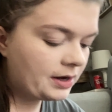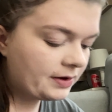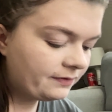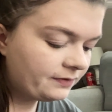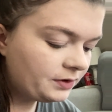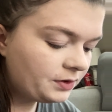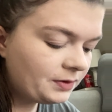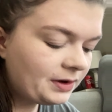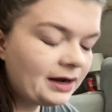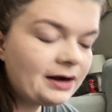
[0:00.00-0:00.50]
a
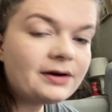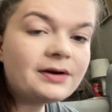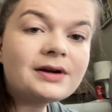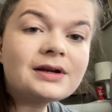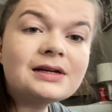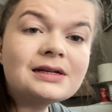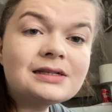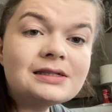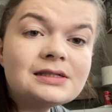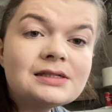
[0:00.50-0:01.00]
few
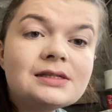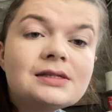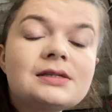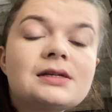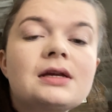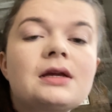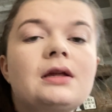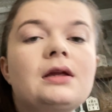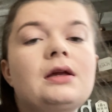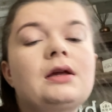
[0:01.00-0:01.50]
errands
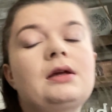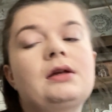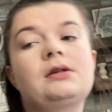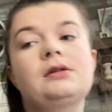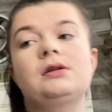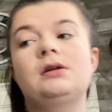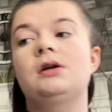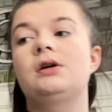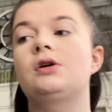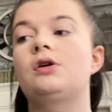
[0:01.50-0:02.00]

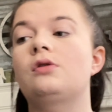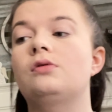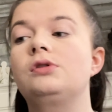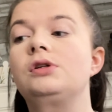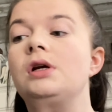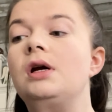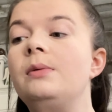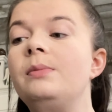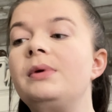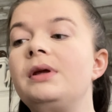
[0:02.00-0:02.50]
and go
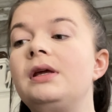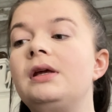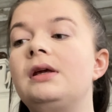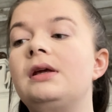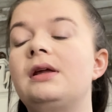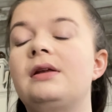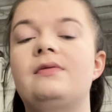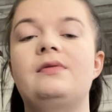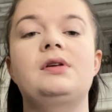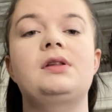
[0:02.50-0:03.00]
shopping
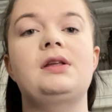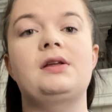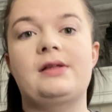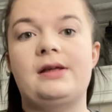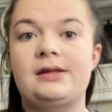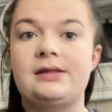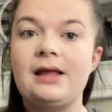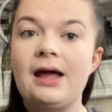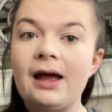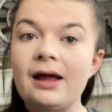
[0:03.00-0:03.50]
and everything
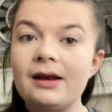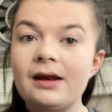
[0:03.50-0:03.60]
like that.